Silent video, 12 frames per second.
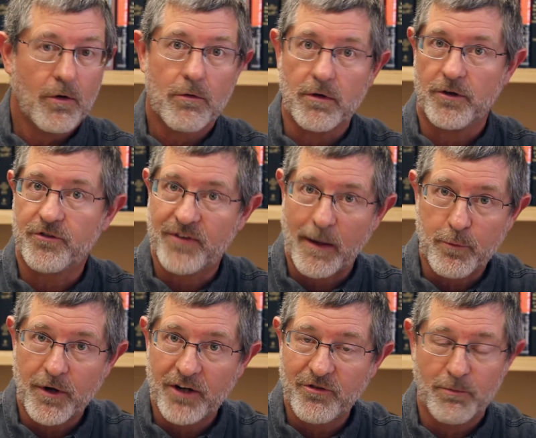or the
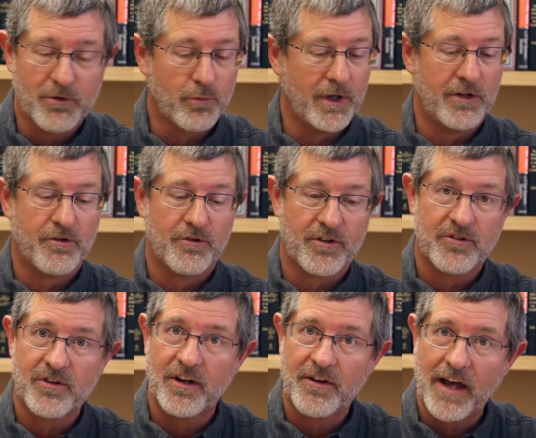separation between Jews and
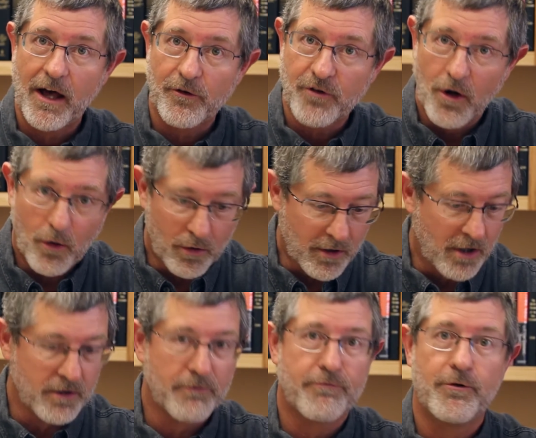Gentiles or all
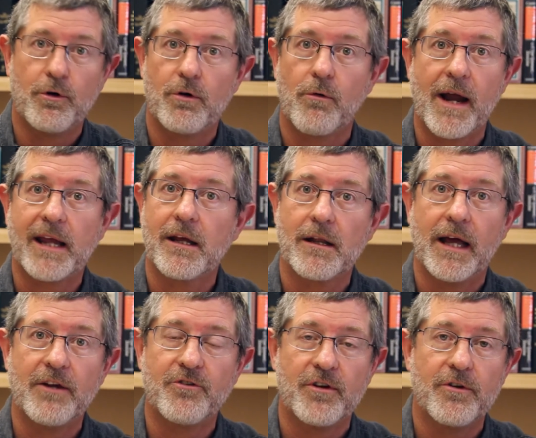the food
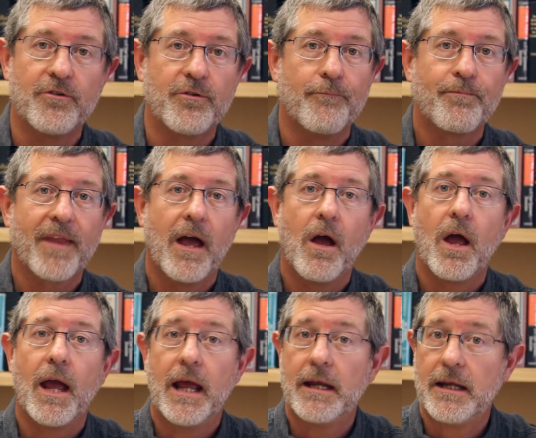regulations.
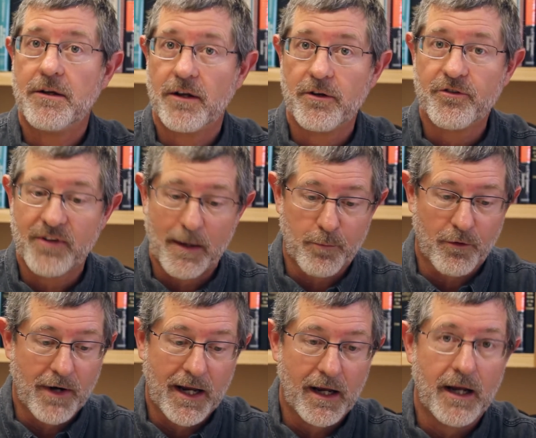And he didn't
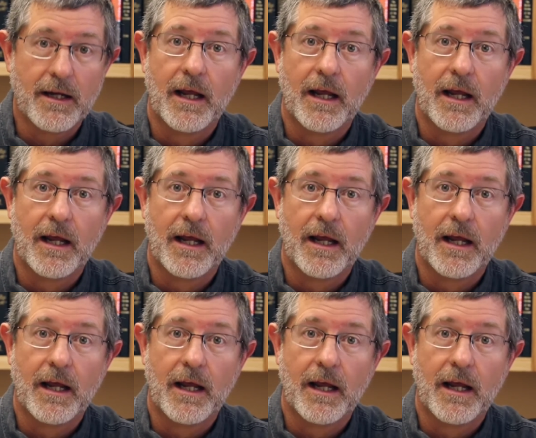separate and